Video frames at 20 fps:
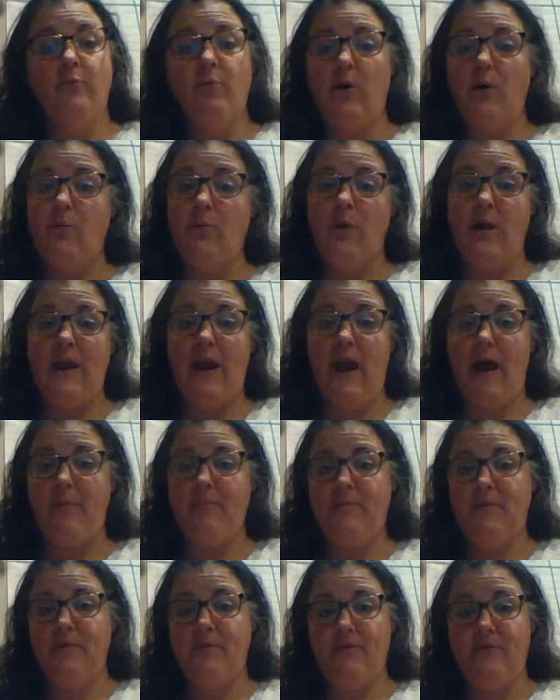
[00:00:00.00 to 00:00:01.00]
well, what
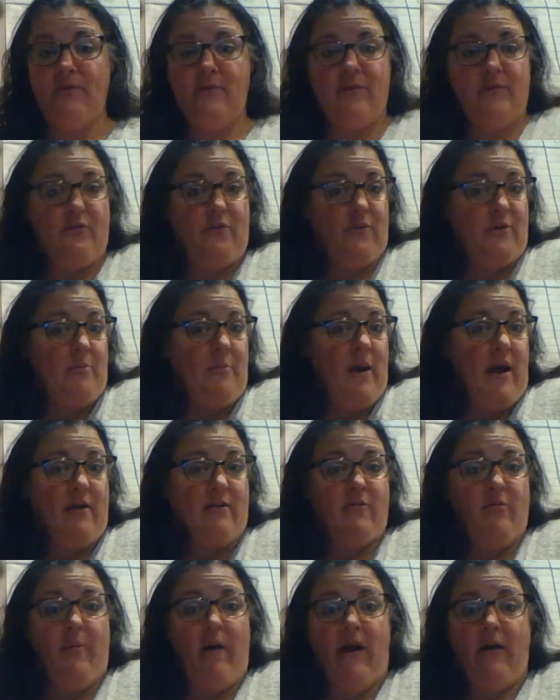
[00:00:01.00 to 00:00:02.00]
happens if her
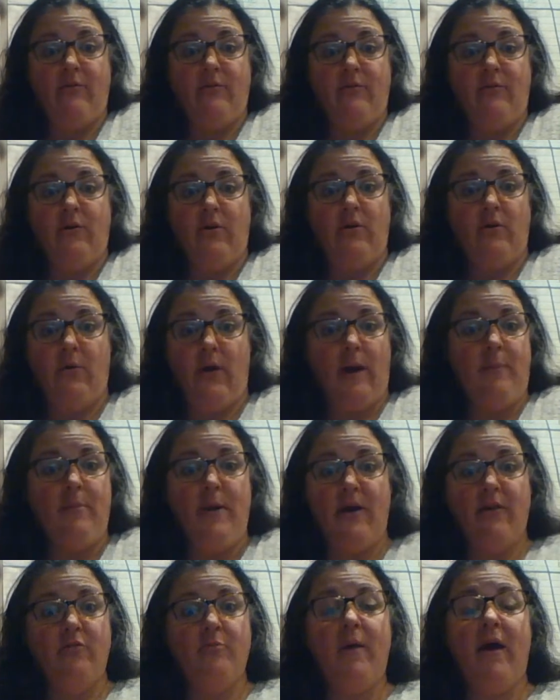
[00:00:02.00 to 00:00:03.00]
parents pass or
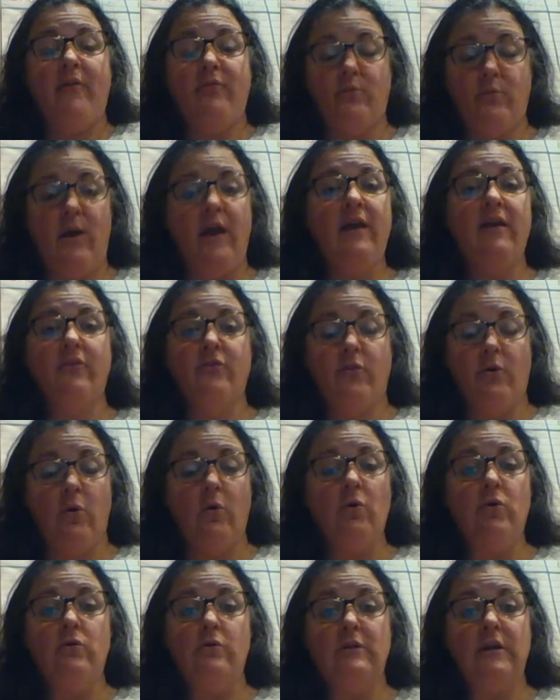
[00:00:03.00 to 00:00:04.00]
grandparents pass away because they're
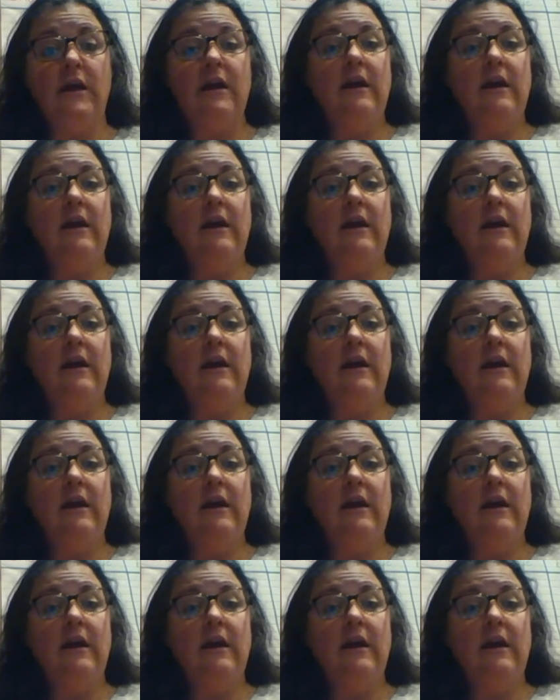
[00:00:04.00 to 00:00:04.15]
old?